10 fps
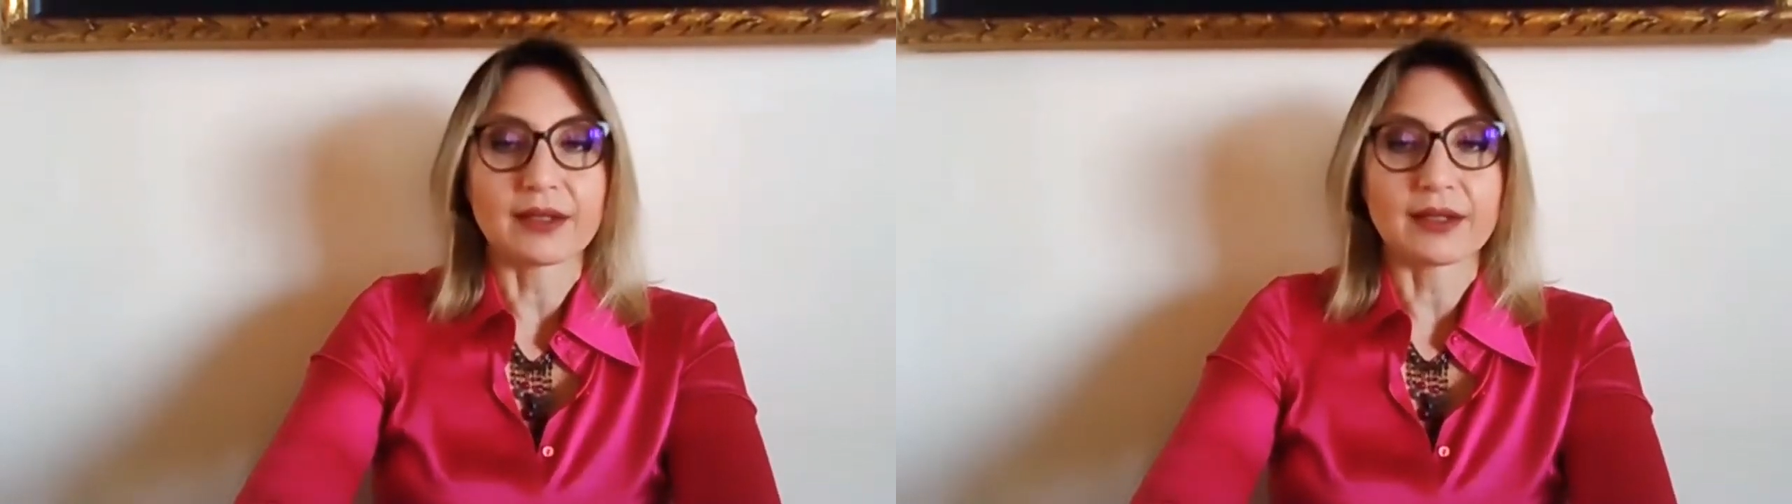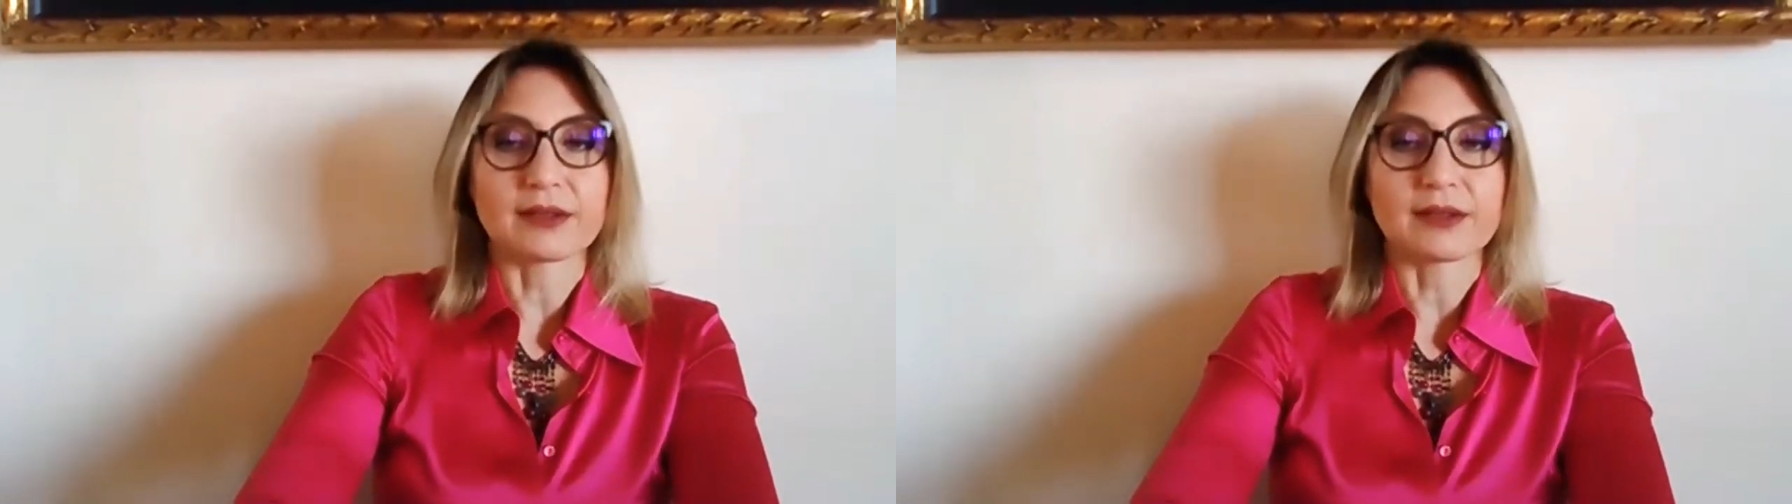
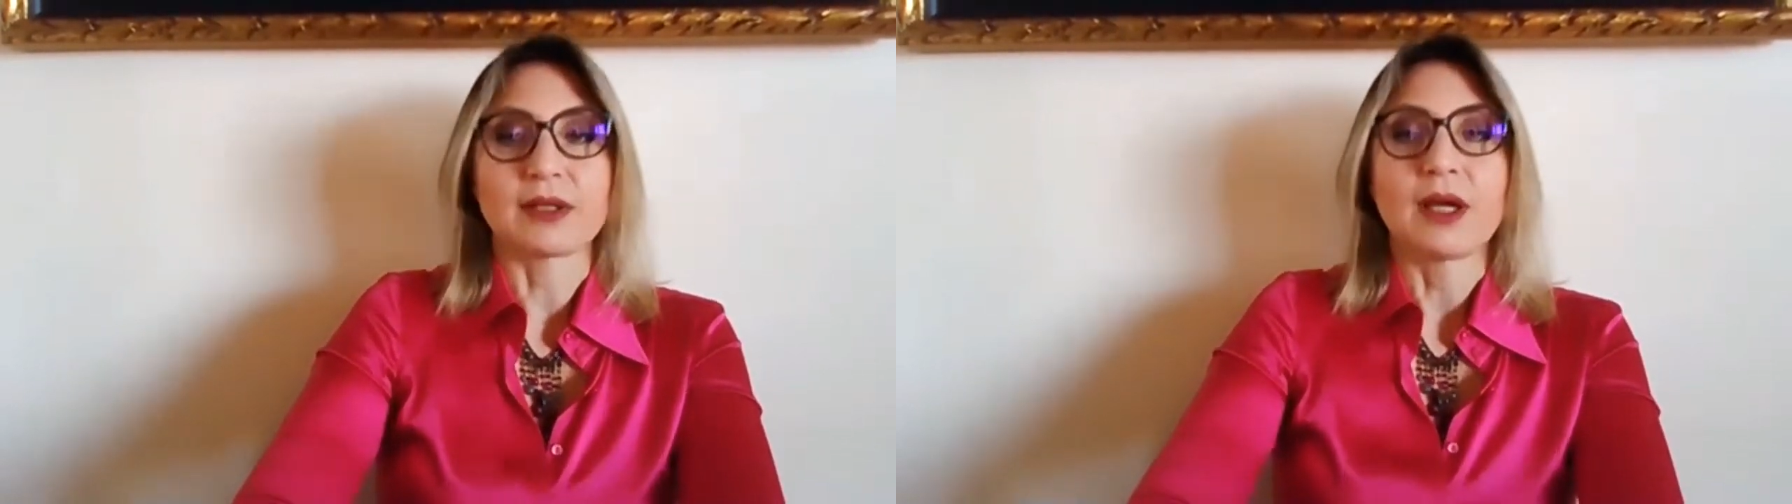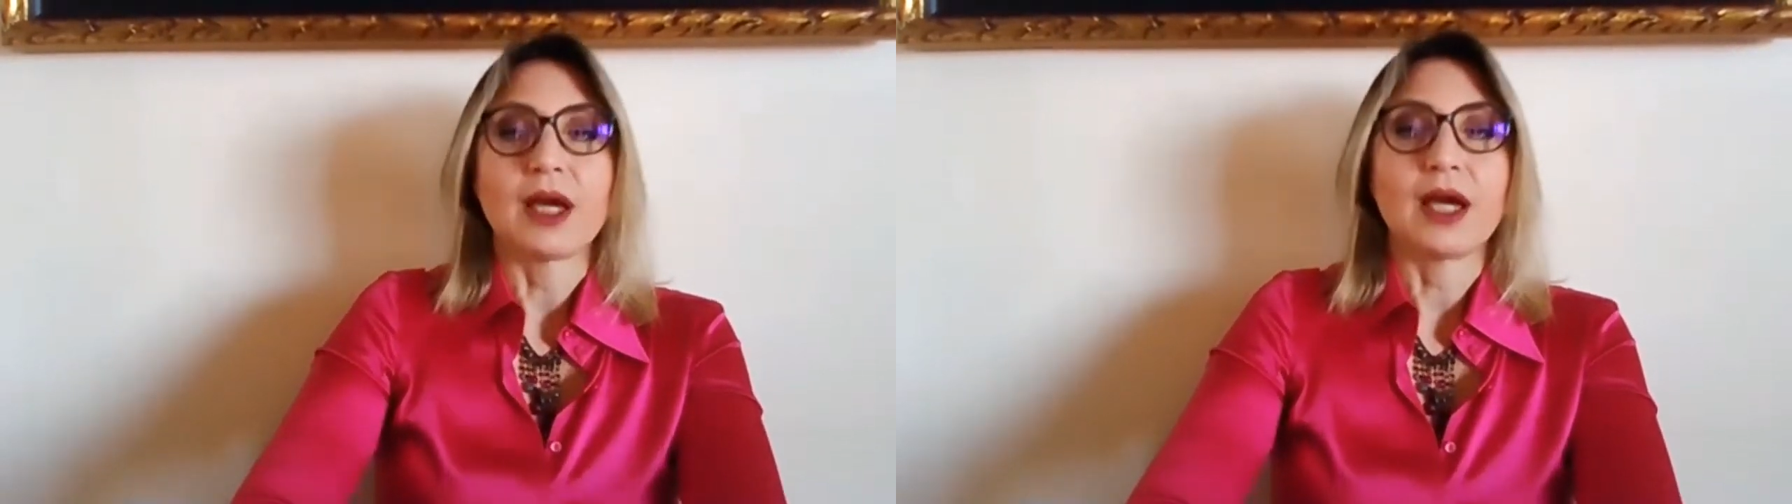
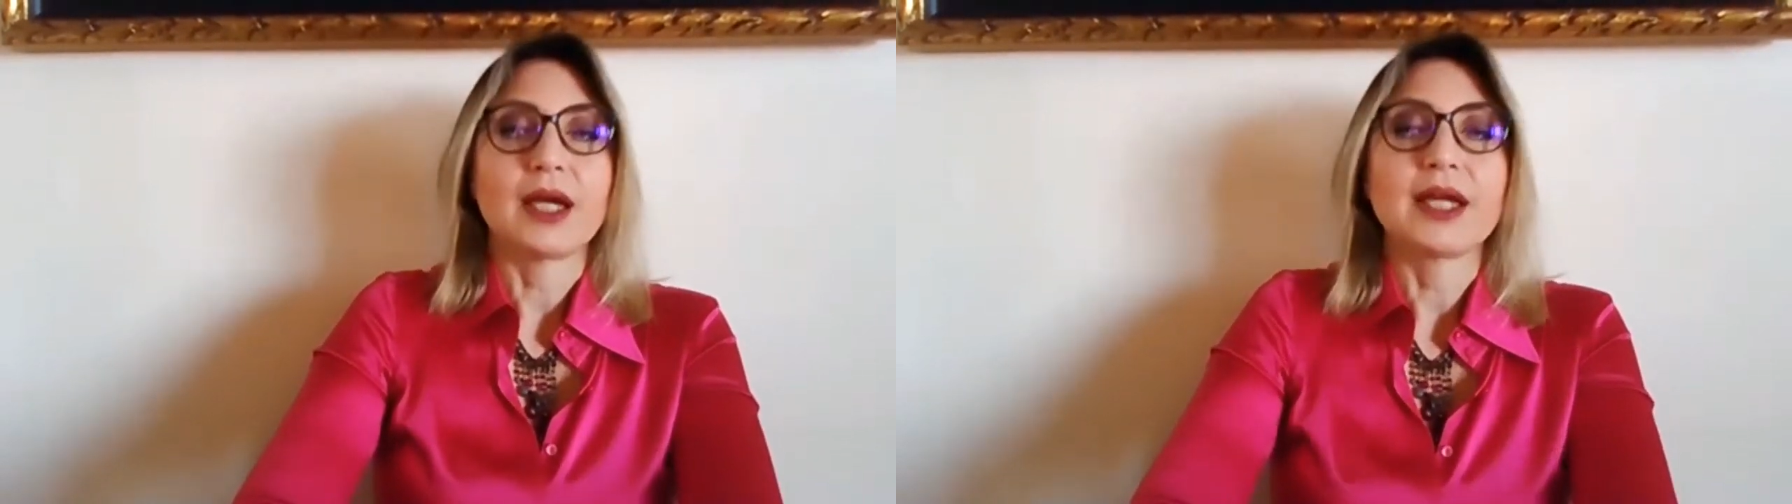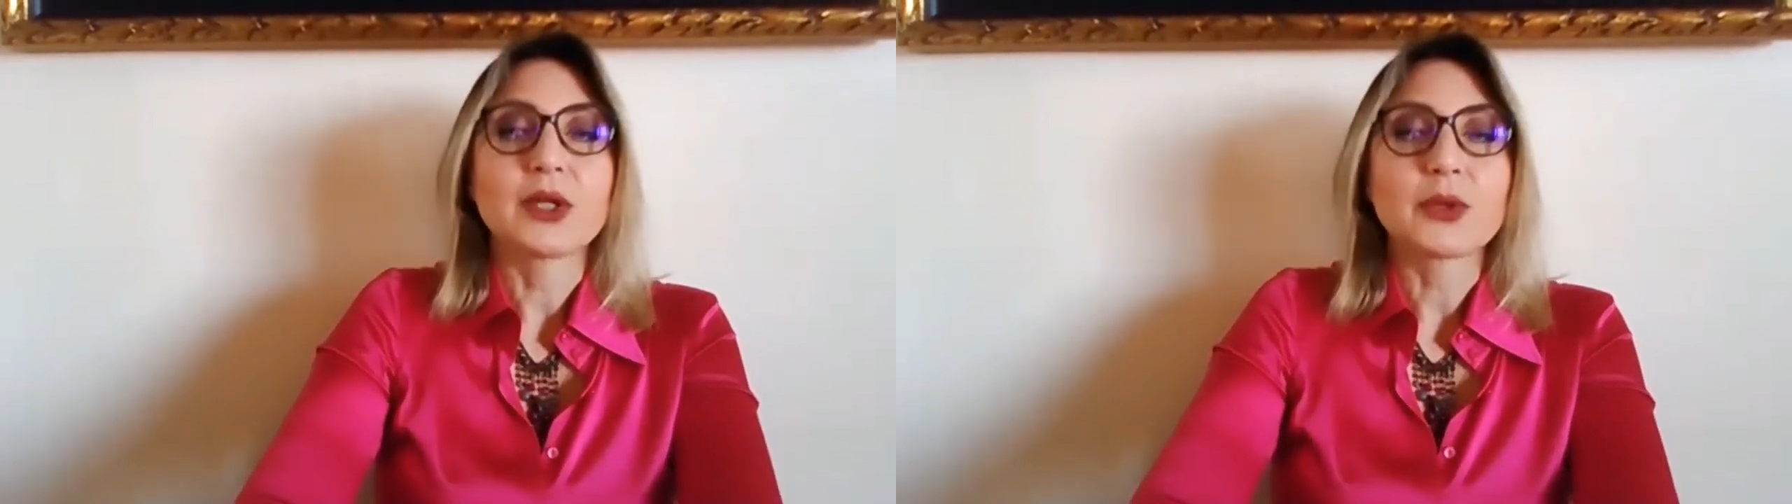an
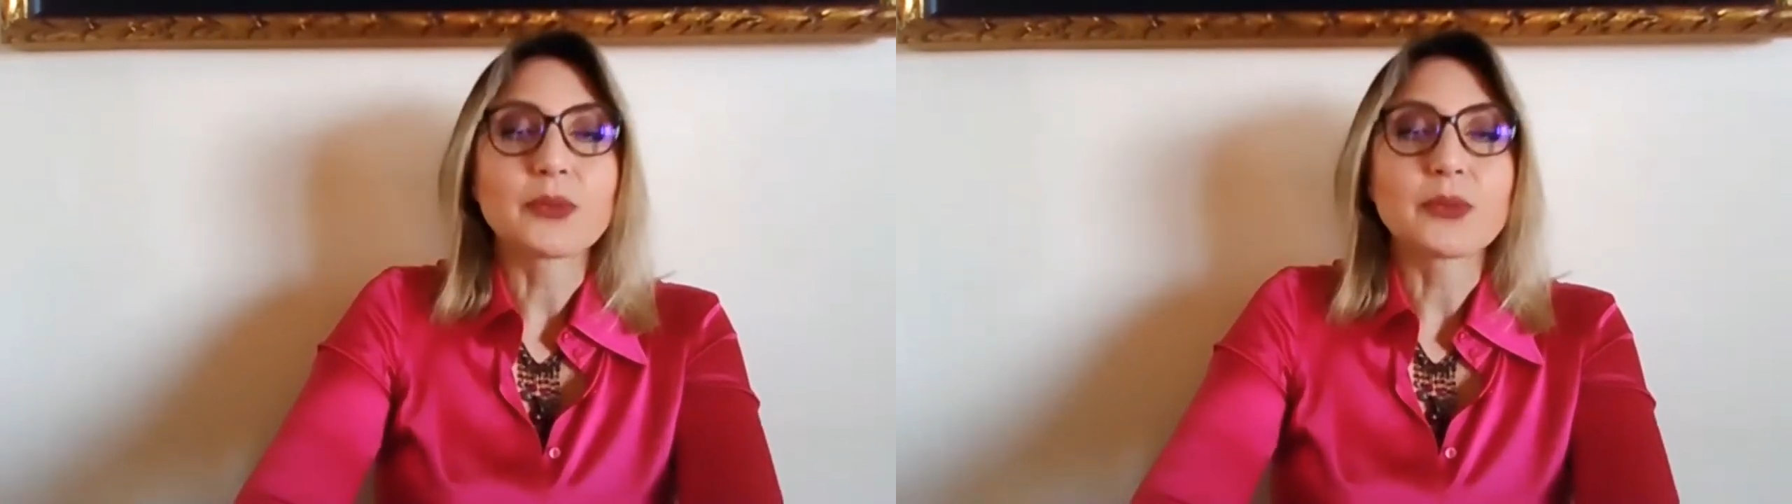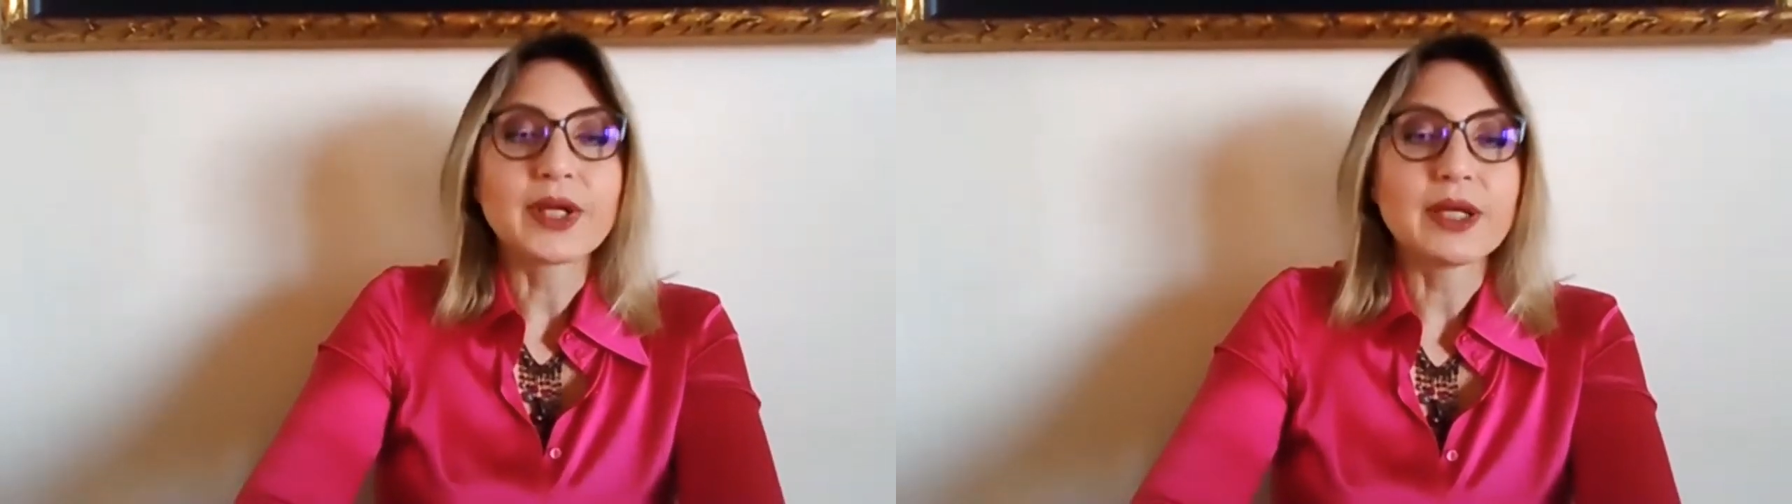agreement